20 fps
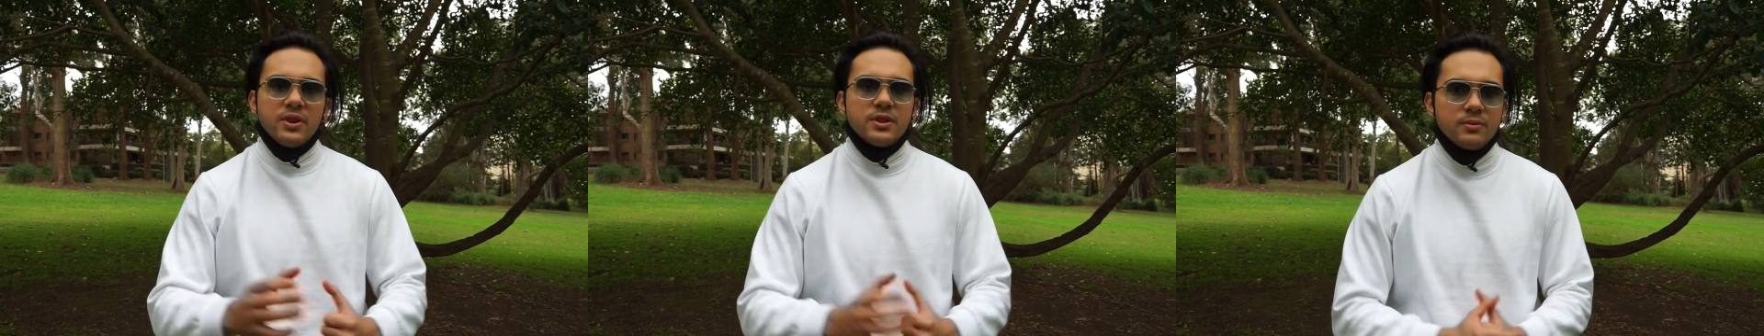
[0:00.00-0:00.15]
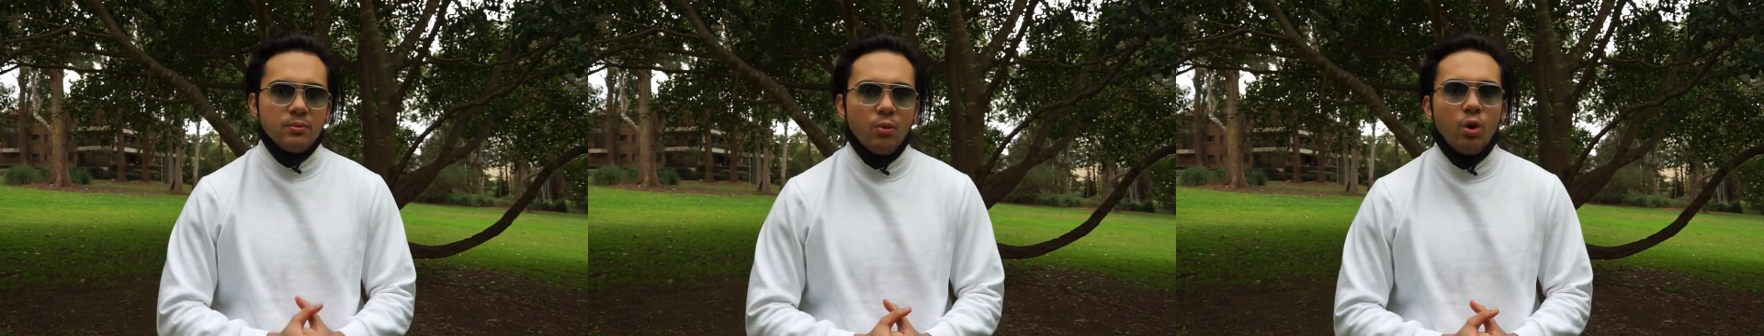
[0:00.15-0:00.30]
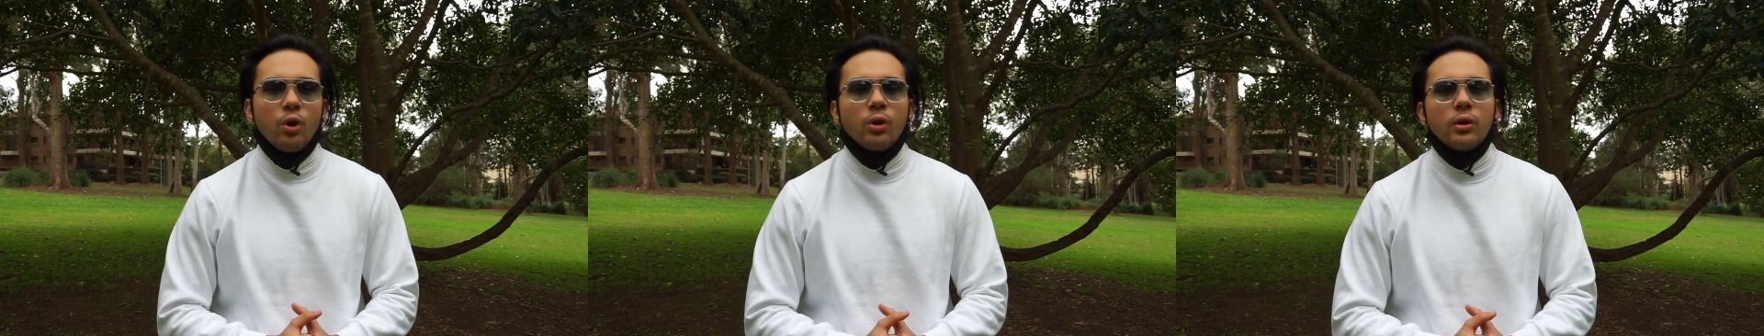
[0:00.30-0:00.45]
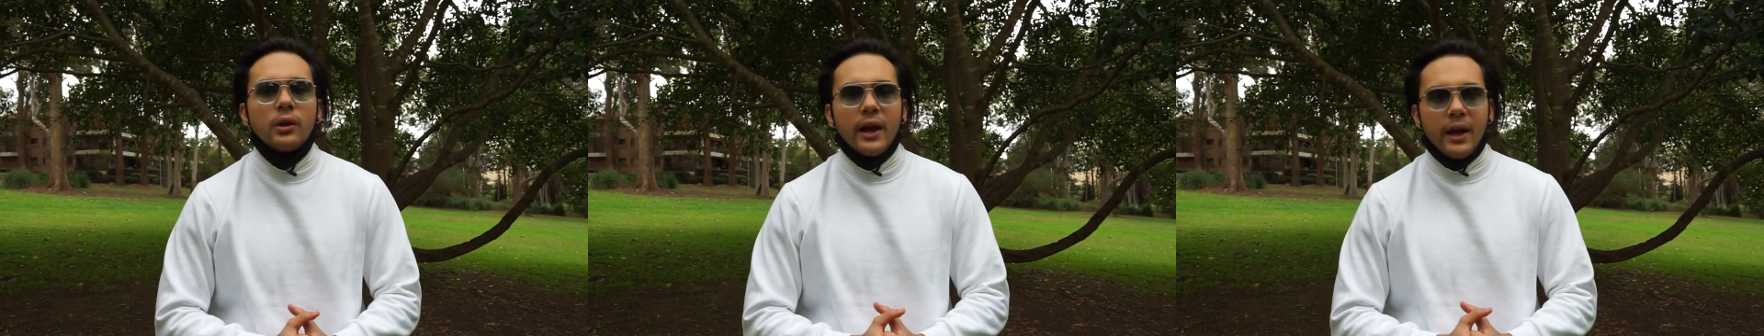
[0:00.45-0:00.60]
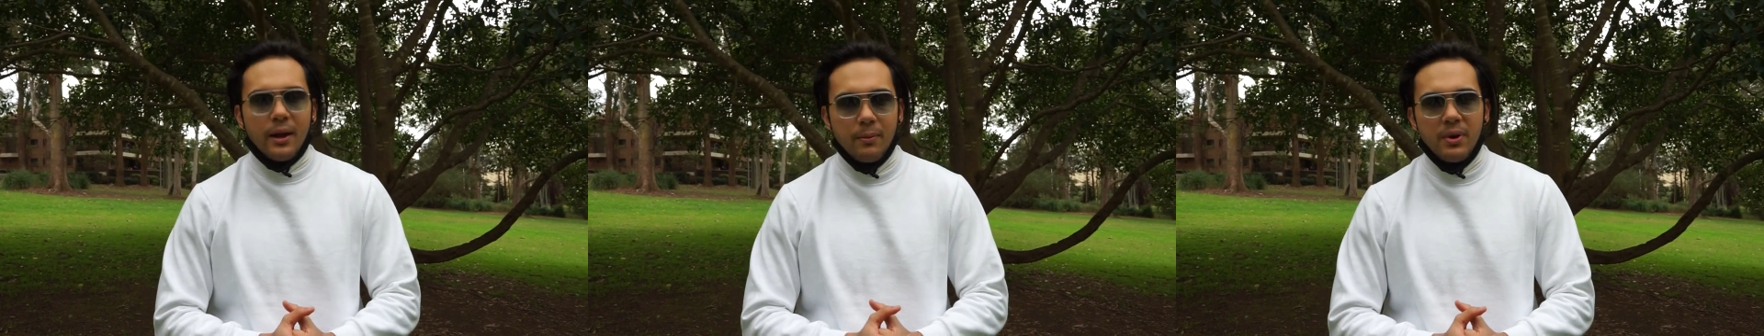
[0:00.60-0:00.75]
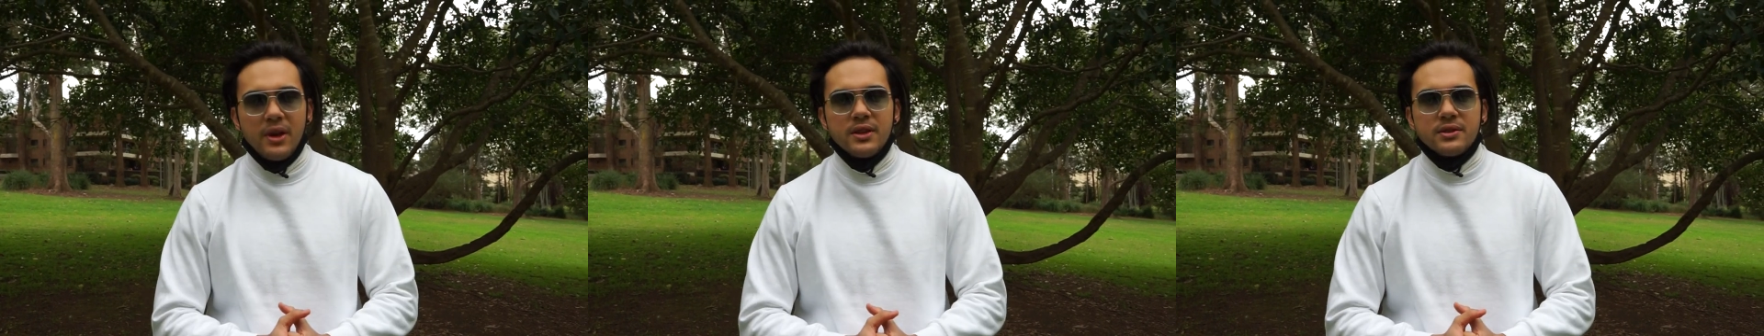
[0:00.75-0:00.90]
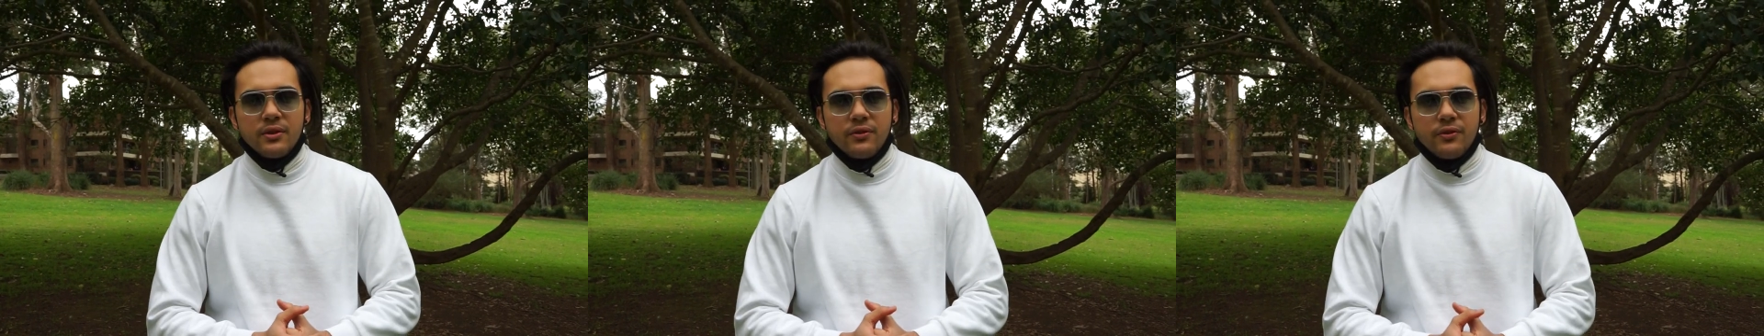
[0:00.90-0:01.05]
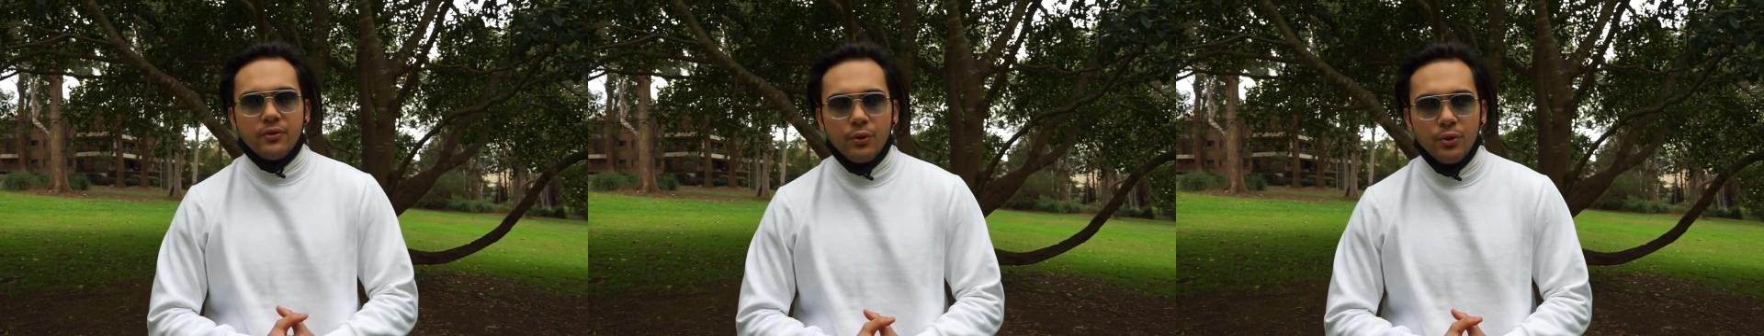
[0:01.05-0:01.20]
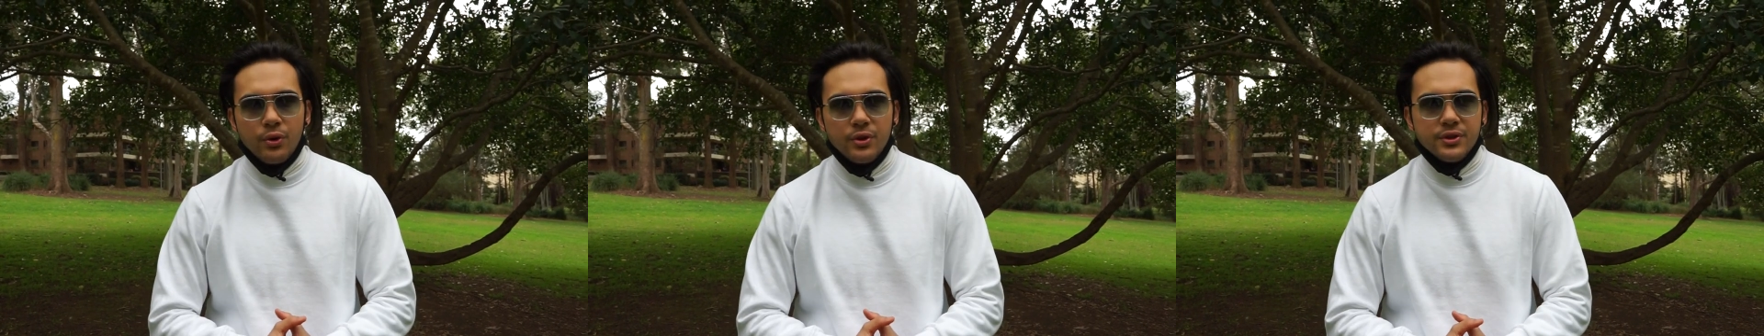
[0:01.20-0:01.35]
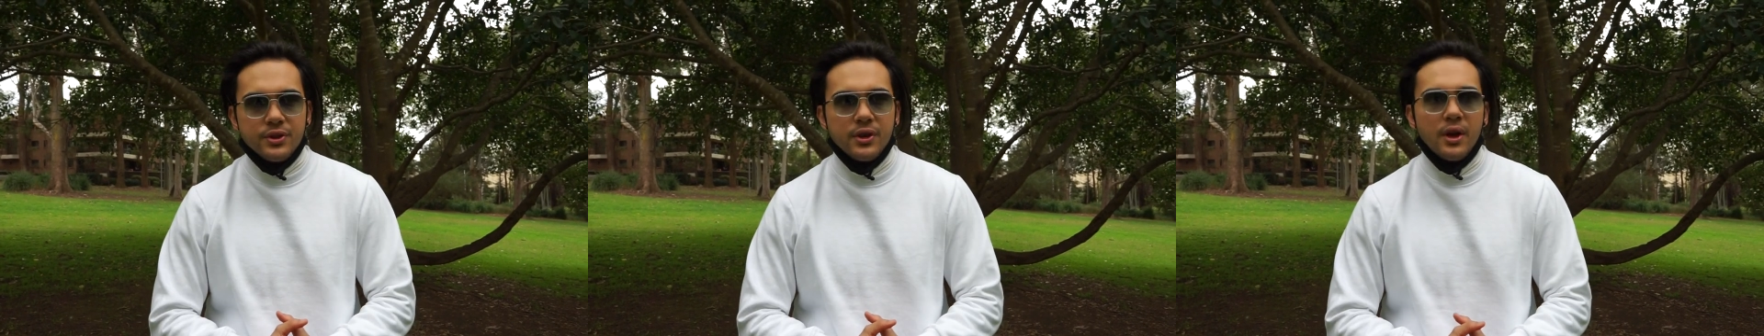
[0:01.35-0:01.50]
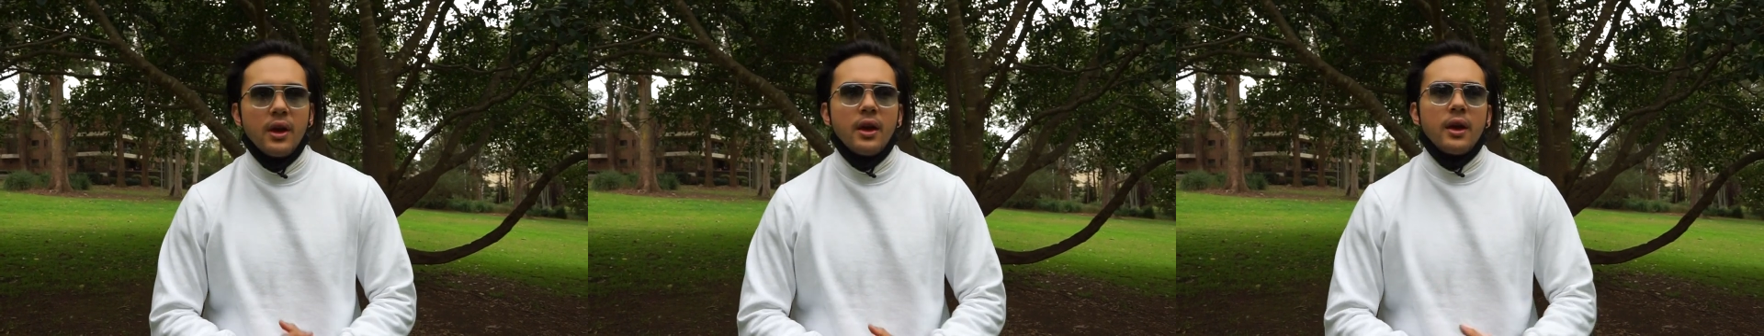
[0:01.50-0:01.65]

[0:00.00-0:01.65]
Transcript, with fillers: small like a piece of fruit,